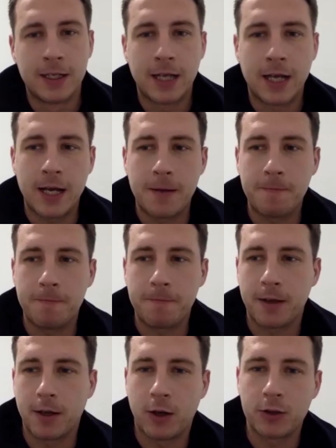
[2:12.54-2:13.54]
I
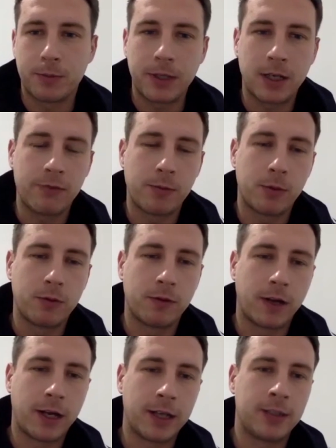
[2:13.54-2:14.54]
was a big Liverpool
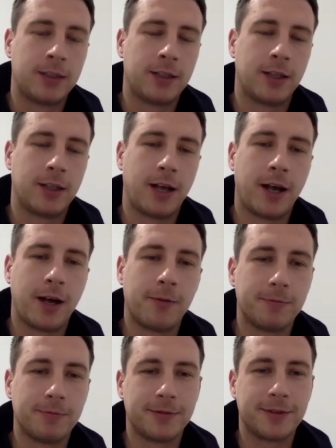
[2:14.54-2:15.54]
fan.
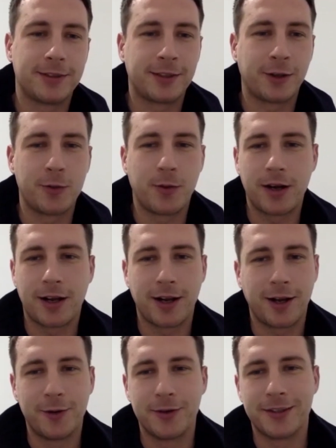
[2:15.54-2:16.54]
So Michael
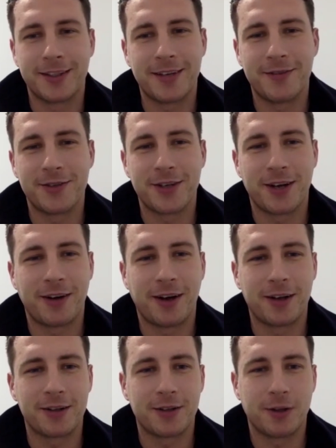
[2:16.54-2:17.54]
Owen, Steven
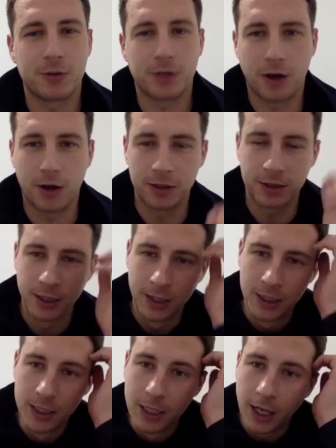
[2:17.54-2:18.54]
Gerrard, those guys.
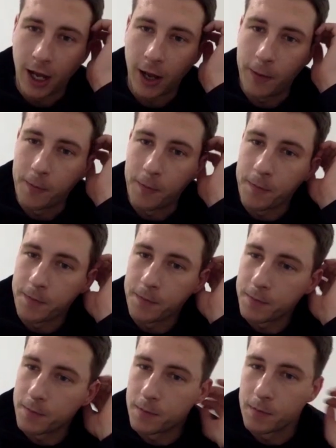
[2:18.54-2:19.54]

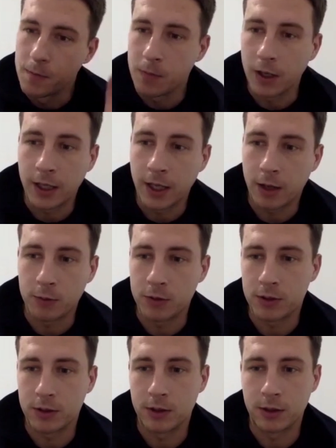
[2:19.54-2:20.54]
But yeah, I
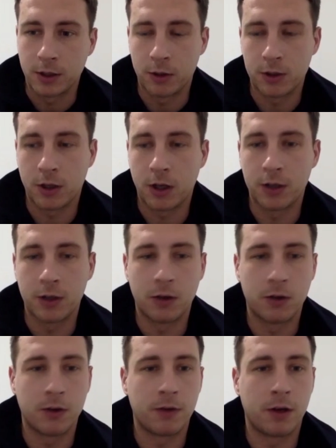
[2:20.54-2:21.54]
was, I signed
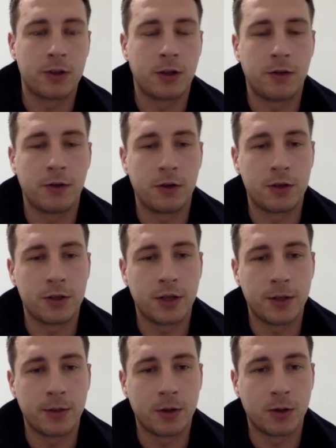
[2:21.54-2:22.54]
for Norwich City
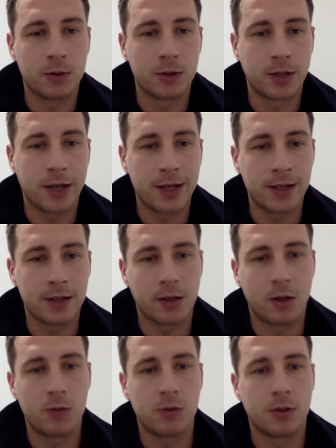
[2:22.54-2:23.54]
when I was 8 years
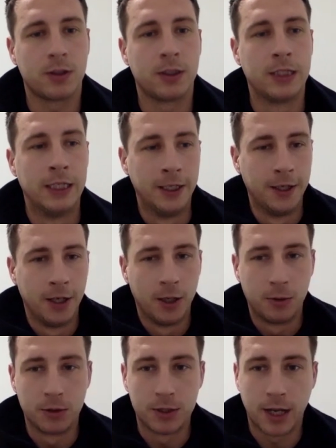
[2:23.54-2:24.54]
old and
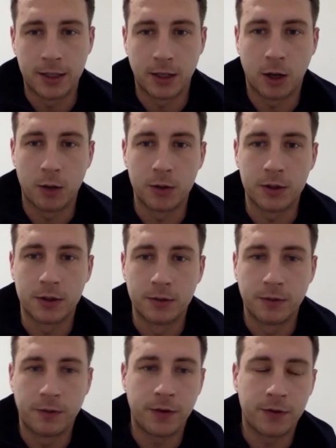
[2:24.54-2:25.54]
was there till I was
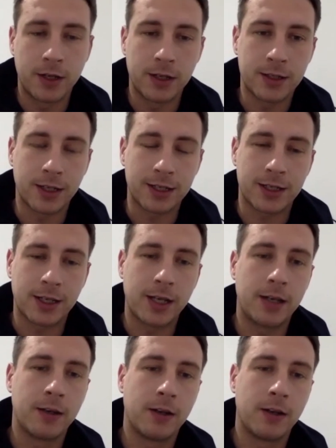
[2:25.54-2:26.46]
15, 16.